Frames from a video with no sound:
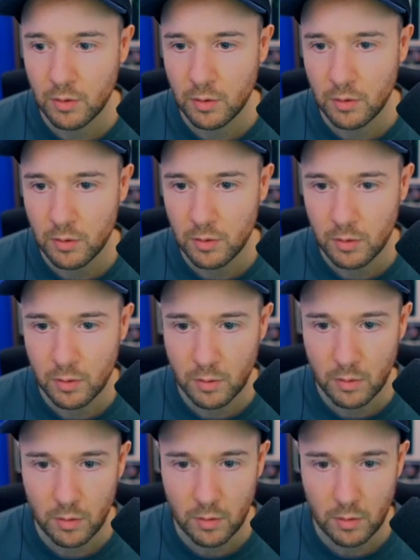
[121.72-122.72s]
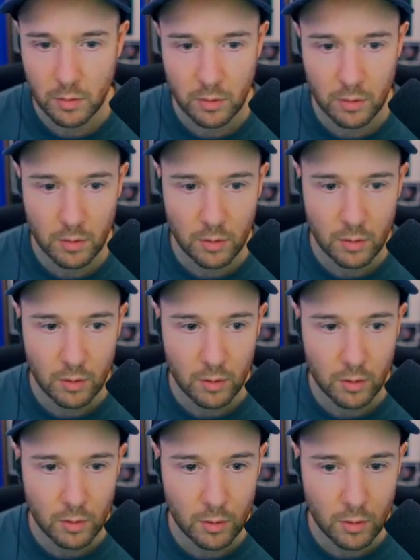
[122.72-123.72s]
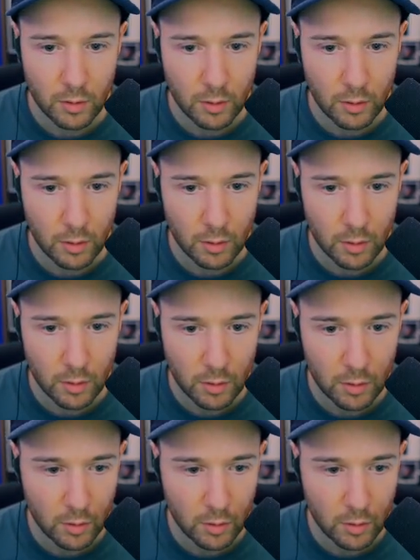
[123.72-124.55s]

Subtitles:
No one is speaking in this clip.